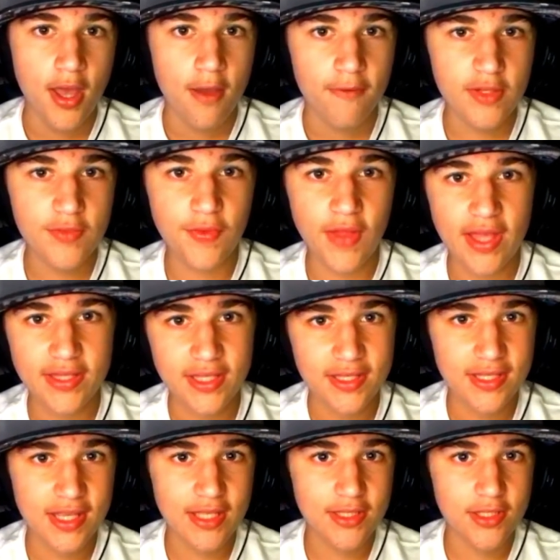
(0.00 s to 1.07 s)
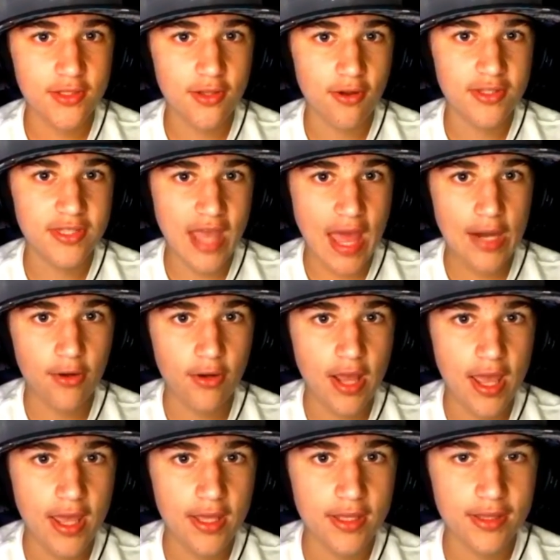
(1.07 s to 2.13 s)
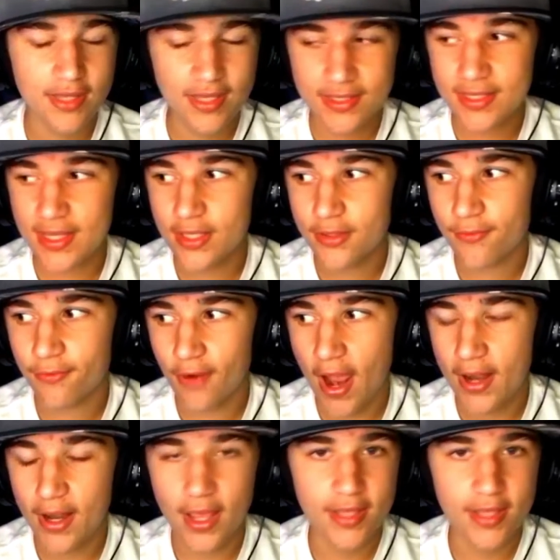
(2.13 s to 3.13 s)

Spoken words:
Vince Velasquez gets to start Saturday. This is Friday.